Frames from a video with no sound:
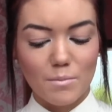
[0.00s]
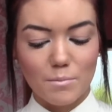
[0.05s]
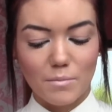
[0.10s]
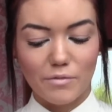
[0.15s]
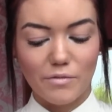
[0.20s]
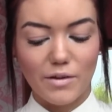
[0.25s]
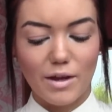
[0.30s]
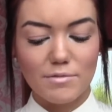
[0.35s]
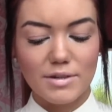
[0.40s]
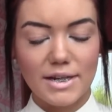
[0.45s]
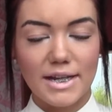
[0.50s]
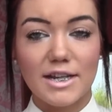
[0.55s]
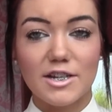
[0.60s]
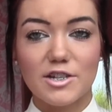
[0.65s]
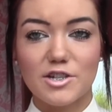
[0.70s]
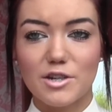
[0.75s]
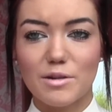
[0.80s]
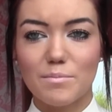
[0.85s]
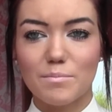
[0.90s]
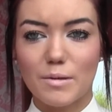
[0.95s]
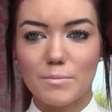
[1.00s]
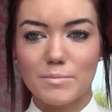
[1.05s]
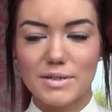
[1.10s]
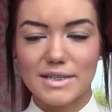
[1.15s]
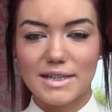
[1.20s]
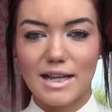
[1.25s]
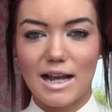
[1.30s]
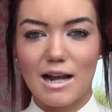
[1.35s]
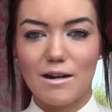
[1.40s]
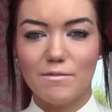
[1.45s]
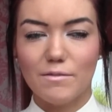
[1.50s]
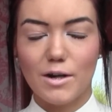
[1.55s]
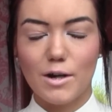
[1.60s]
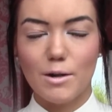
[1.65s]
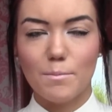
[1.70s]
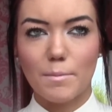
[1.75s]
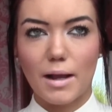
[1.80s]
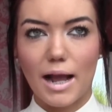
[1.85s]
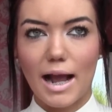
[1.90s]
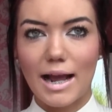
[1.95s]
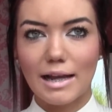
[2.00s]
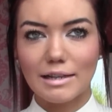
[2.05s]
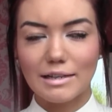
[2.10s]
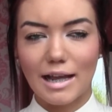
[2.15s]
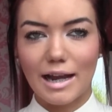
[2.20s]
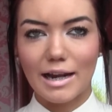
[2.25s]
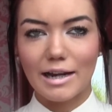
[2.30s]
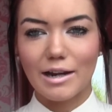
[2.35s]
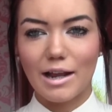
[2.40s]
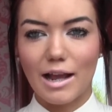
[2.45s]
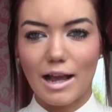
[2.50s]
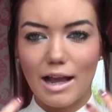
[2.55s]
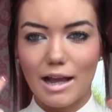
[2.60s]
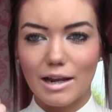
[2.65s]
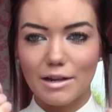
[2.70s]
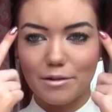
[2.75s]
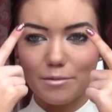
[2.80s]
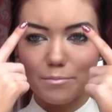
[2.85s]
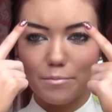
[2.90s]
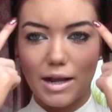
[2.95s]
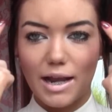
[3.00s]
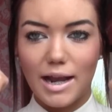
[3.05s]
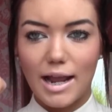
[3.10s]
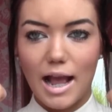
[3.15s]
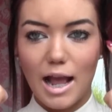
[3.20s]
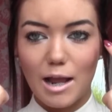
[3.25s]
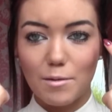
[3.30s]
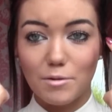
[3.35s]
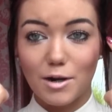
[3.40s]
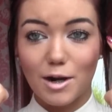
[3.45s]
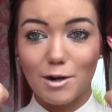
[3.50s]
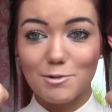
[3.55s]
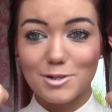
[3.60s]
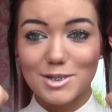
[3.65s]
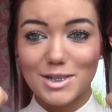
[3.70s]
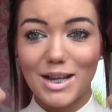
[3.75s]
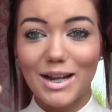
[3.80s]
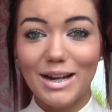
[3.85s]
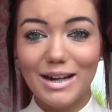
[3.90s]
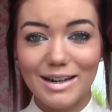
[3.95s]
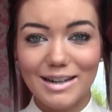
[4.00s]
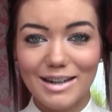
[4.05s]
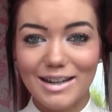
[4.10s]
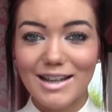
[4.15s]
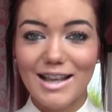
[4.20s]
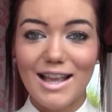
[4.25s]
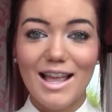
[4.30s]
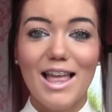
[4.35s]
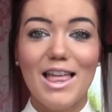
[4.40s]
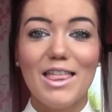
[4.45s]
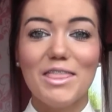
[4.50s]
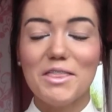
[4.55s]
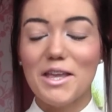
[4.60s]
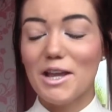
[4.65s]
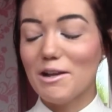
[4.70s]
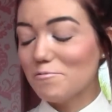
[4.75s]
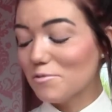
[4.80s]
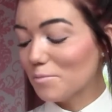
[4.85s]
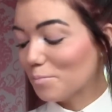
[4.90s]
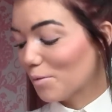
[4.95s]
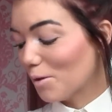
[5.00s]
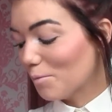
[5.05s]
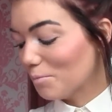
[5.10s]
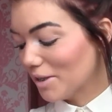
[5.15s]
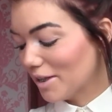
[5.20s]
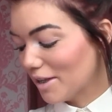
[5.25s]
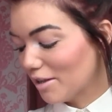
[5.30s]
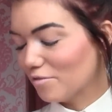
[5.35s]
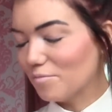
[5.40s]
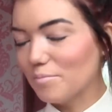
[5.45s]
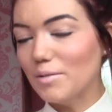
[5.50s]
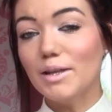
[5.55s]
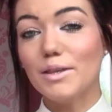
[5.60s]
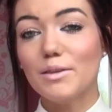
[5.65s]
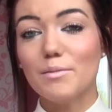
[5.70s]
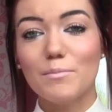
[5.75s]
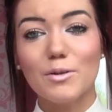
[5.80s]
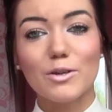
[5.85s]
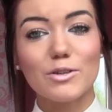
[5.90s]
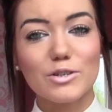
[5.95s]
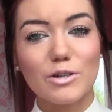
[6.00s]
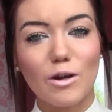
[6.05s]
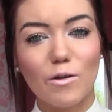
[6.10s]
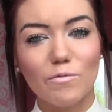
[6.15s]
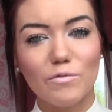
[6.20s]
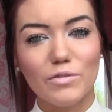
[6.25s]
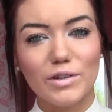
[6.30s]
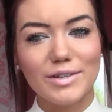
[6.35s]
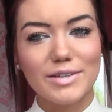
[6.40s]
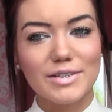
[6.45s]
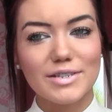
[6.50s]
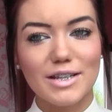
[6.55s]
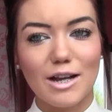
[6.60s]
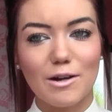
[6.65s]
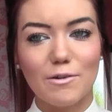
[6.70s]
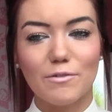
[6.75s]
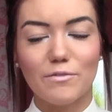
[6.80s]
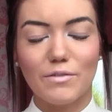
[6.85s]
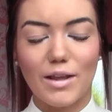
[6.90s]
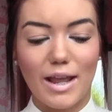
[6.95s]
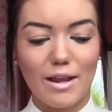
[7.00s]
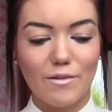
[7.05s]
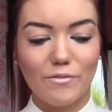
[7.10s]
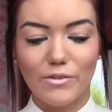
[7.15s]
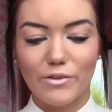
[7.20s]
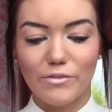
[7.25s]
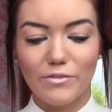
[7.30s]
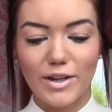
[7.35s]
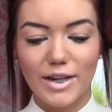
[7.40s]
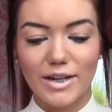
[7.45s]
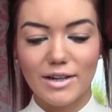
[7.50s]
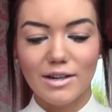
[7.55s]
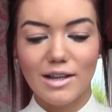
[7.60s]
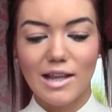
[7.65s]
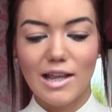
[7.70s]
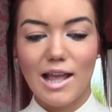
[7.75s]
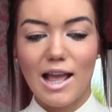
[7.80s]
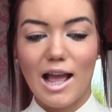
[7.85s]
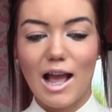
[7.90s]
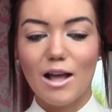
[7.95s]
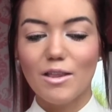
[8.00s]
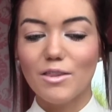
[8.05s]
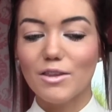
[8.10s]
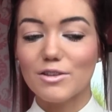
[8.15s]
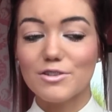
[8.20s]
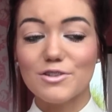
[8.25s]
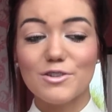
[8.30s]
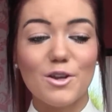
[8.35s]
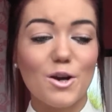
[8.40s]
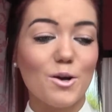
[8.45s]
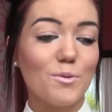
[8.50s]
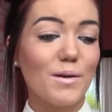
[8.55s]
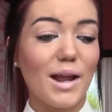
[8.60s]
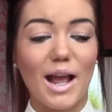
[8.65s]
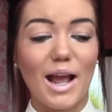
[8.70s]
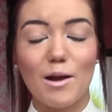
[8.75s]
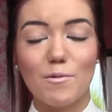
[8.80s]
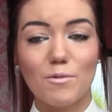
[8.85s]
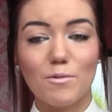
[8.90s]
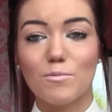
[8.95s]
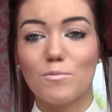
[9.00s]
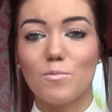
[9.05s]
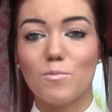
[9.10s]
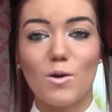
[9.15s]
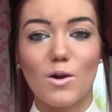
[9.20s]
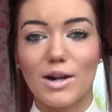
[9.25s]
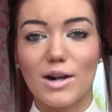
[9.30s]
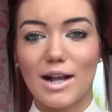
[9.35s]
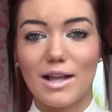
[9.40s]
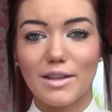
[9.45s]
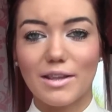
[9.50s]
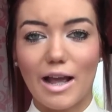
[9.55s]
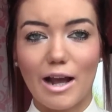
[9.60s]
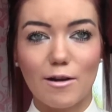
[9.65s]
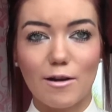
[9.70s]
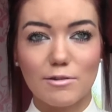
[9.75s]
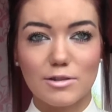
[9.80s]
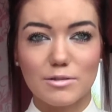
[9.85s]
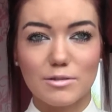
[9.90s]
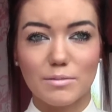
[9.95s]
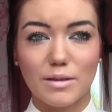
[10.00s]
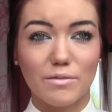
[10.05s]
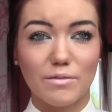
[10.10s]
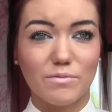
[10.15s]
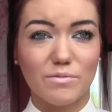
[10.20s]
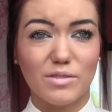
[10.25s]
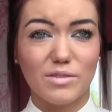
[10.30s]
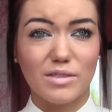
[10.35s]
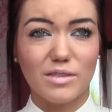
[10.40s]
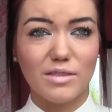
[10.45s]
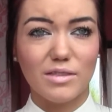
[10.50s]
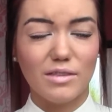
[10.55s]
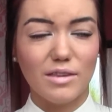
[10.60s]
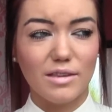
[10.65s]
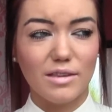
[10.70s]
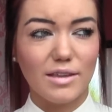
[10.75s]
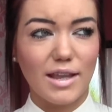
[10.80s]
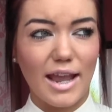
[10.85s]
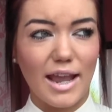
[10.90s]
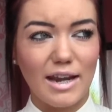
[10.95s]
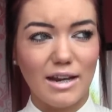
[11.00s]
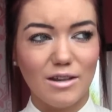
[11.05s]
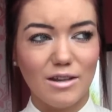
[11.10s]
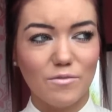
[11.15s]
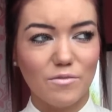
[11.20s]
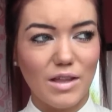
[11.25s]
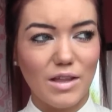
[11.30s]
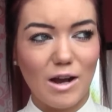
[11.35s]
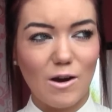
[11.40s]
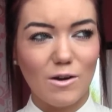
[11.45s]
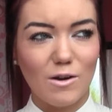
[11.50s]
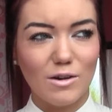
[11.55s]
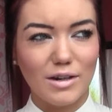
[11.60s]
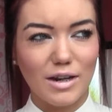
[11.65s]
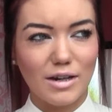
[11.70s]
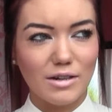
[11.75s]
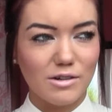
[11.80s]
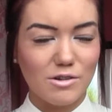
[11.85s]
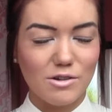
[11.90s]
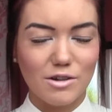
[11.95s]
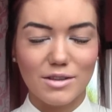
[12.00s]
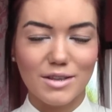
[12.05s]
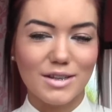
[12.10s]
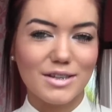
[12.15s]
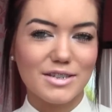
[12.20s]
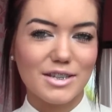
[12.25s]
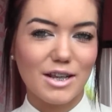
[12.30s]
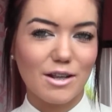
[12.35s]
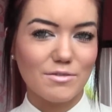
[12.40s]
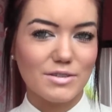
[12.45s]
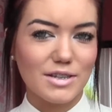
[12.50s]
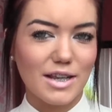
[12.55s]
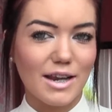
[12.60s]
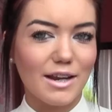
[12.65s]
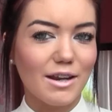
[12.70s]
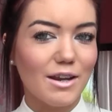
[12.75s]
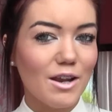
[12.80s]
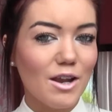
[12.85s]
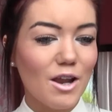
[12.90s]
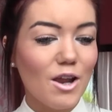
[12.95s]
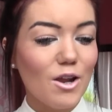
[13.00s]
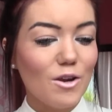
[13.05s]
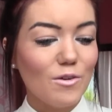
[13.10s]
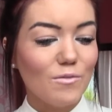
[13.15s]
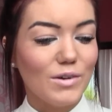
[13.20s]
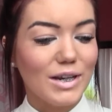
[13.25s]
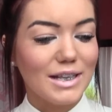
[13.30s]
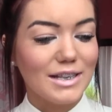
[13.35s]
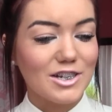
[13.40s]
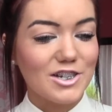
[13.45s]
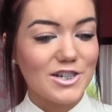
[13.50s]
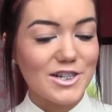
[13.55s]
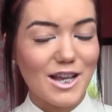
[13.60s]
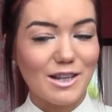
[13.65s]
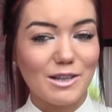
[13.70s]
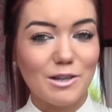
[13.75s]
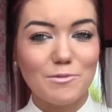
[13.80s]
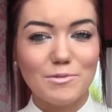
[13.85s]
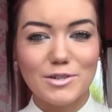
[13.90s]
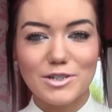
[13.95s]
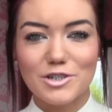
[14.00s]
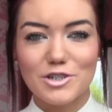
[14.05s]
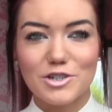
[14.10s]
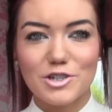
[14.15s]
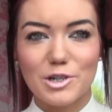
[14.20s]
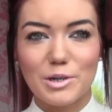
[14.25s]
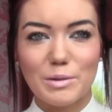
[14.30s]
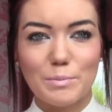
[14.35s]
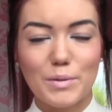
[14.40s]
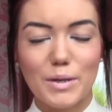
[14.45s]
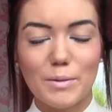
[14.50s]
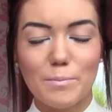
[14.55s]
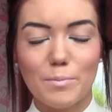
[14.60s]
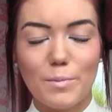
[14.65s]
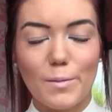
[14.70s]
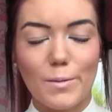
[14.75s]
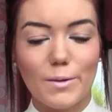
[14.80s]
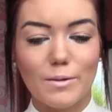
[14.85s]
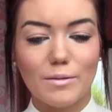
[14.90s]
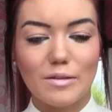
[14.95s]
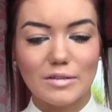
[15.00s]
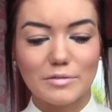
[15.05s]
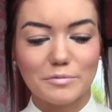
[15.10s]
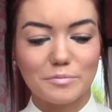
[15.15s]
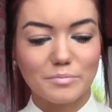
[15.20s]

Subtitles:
my foundation, my mascara, my eyeliner and my eyebrows. They would probably give me the most confidence out of everything. There's no way I would walk out of the house with any of that on, and I know that sounds like really shallow and stupid, but